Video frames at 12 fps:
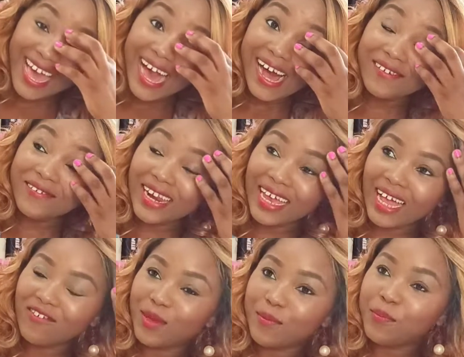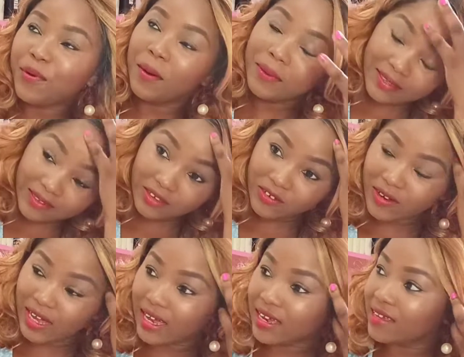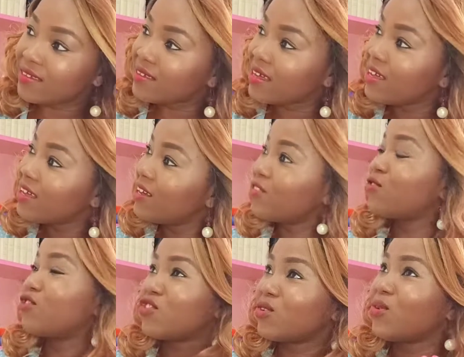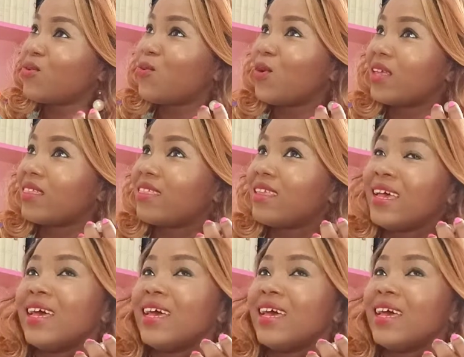I feel like I've been promising you guys to show you what